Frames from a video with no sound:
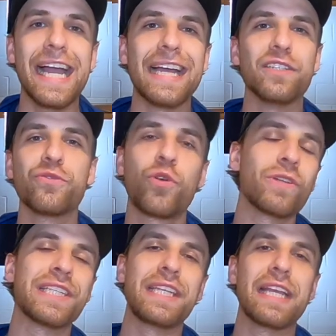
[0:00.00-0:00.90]
And of
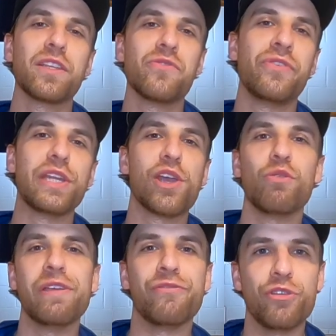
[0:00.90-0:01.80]
course, at the end of the
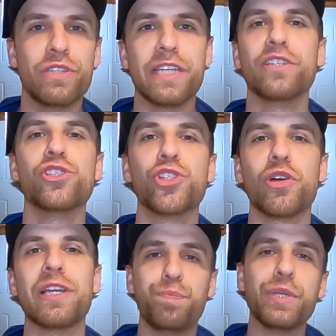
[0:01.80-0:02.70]
video, if you did enjoy it,